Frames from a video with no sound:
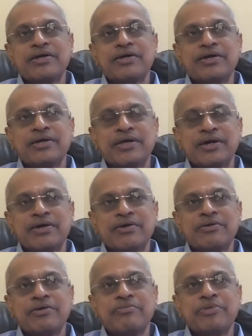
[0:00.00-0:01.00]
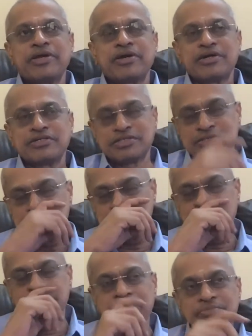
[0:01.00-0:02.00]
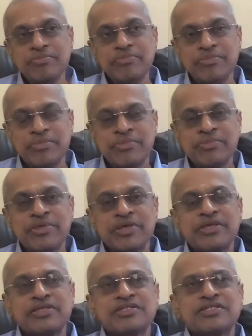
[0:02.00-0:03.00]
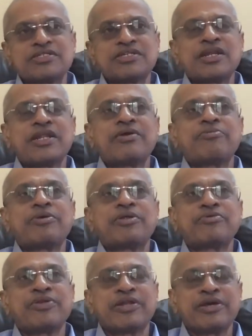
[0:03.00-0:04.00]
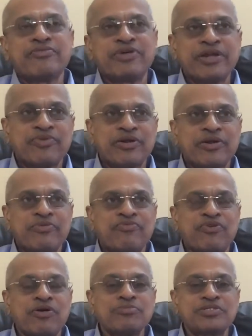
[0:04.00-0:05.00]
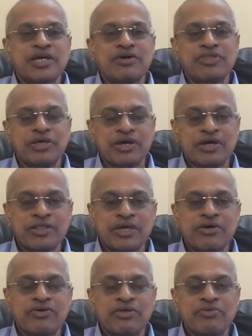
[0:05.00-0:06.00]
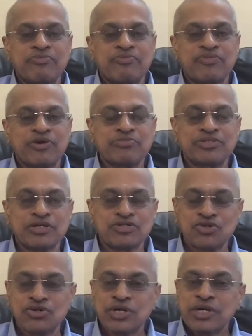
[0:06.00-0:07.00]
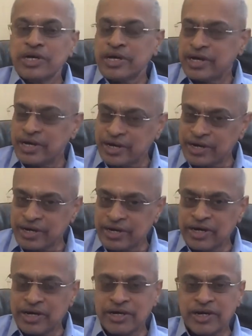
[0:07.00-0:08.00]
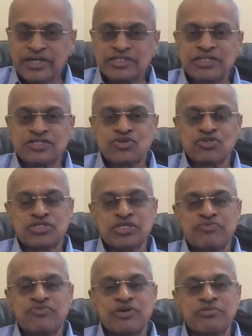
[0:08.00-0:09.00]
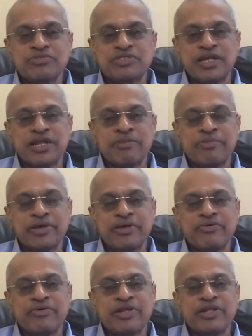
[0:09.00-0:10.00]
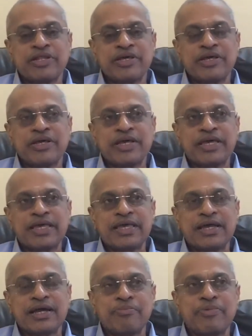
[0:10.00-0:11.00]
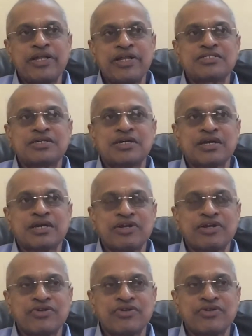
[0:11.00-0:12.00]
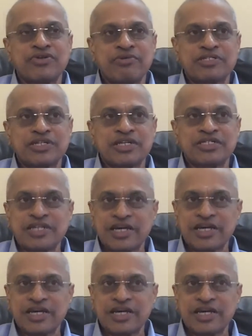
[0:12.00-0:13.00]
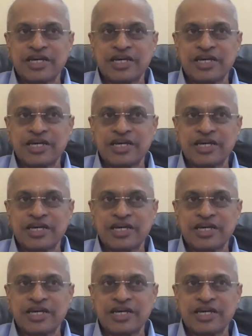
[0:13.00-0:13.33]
Yeah. Because this is generally even for firms they have firms also raise this question. Firms LLP when the companies are given 25% tax